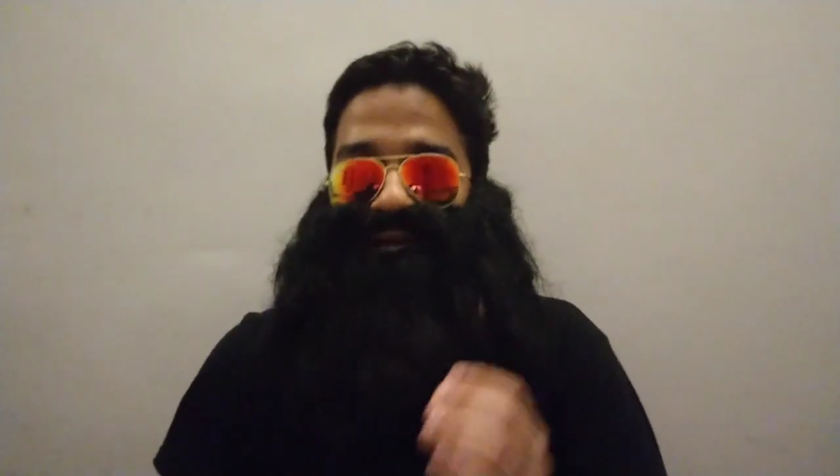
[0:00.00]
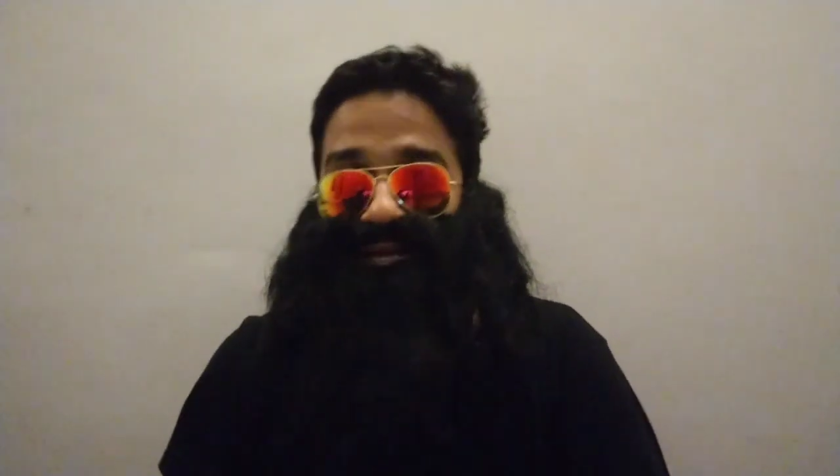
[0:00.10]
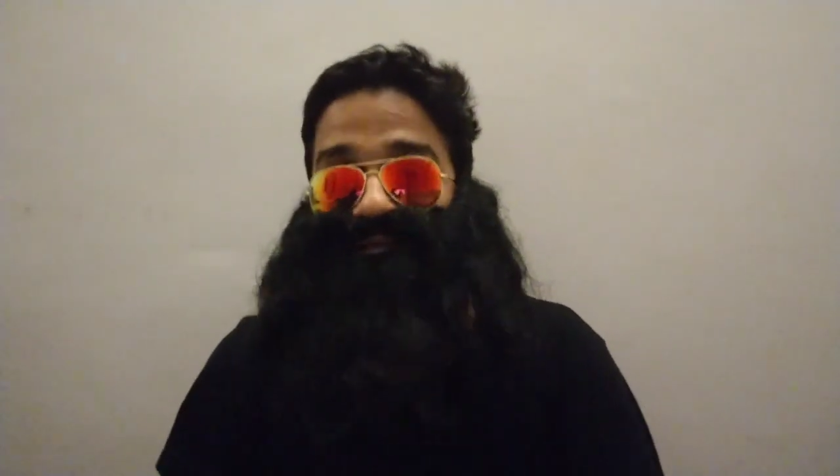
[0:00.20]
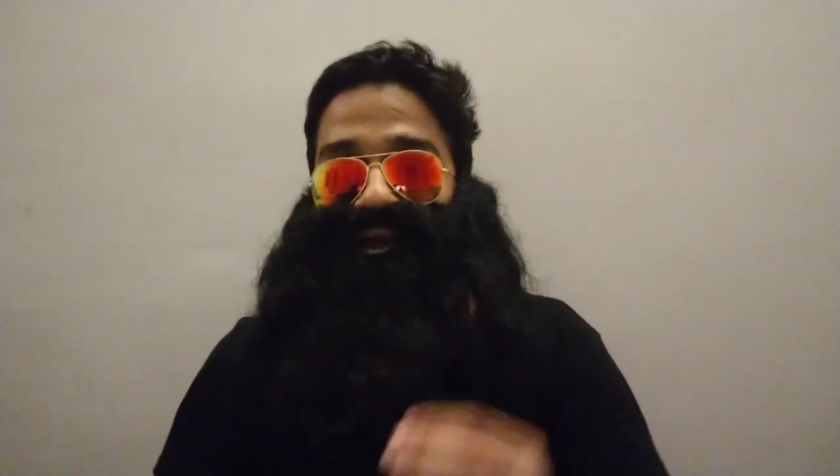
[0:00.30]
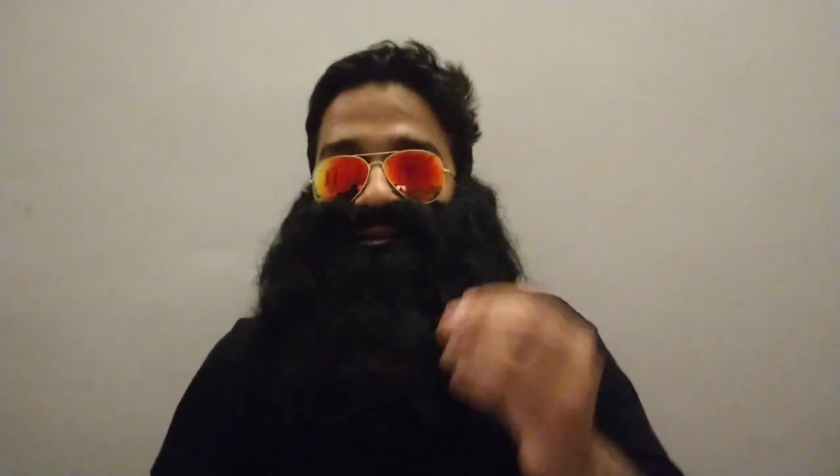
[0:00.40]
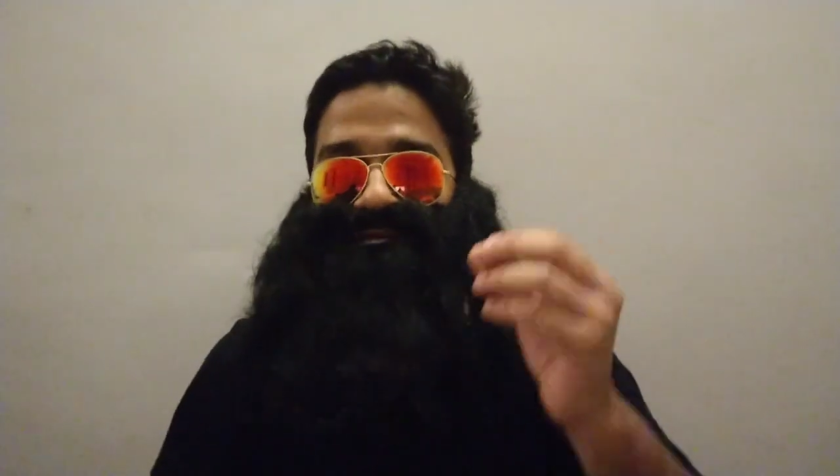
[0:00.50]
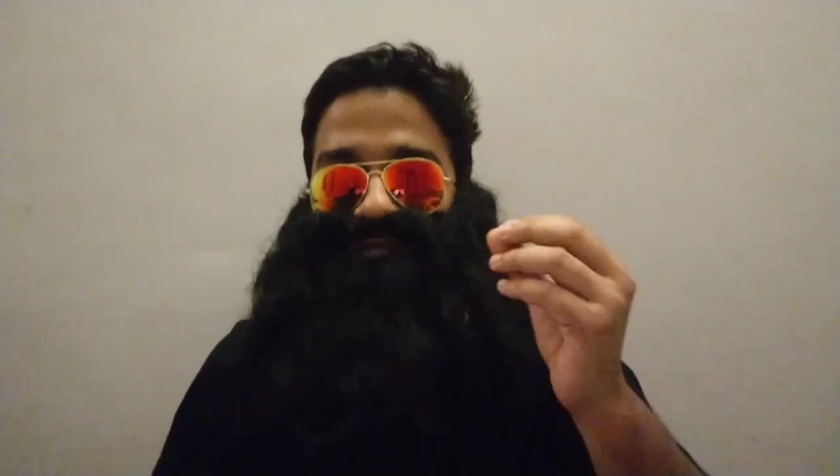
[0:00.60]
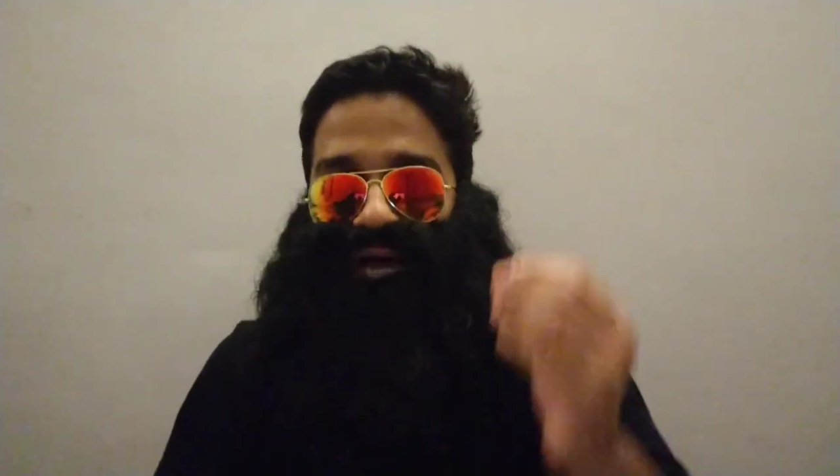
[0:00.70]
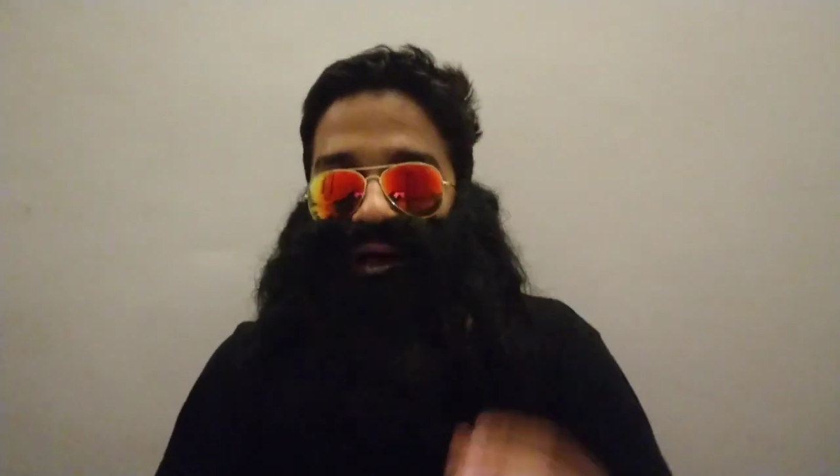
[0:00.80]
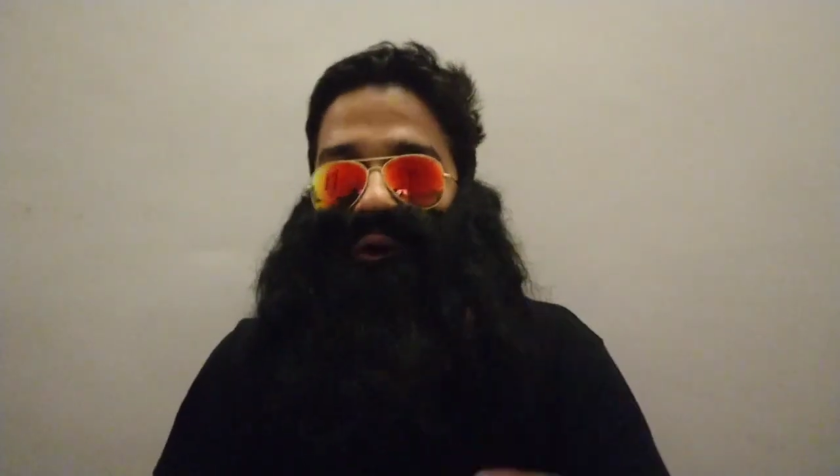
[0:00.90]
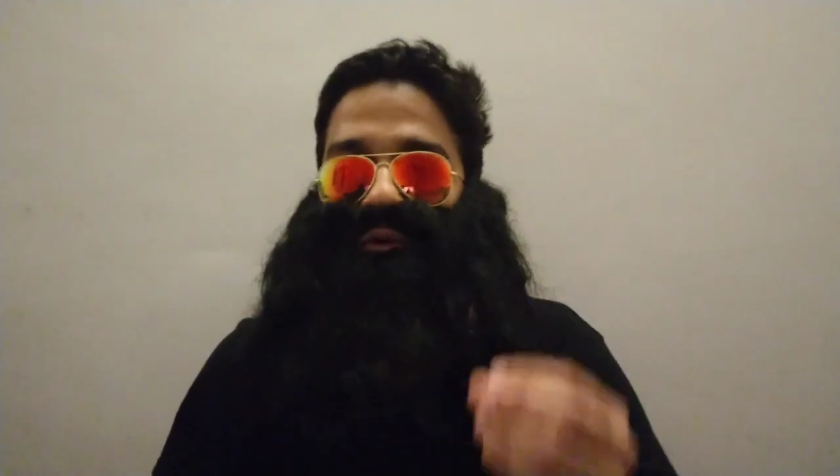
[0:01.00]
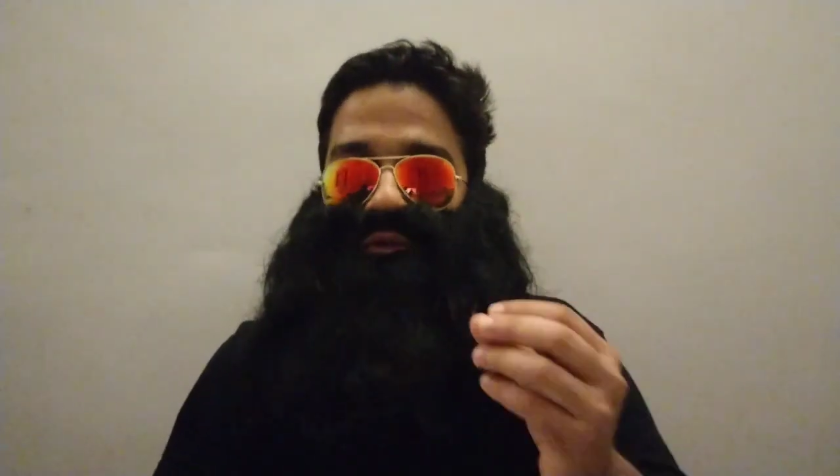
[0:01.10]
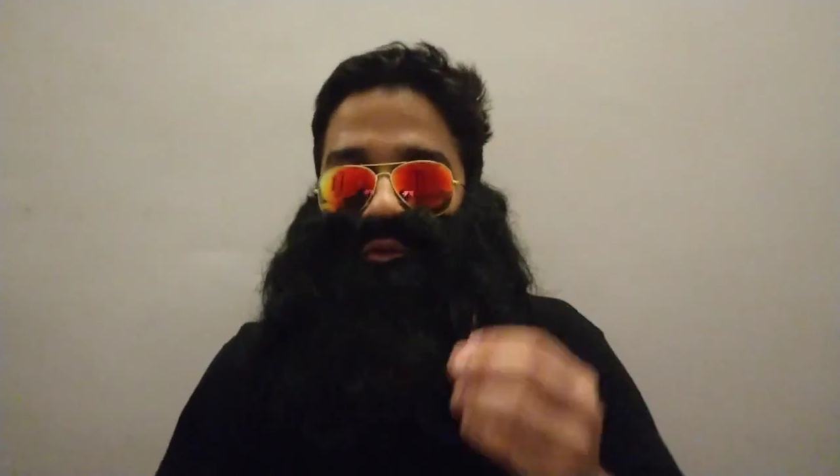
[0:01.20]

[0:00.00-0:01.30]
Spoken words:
right? That is how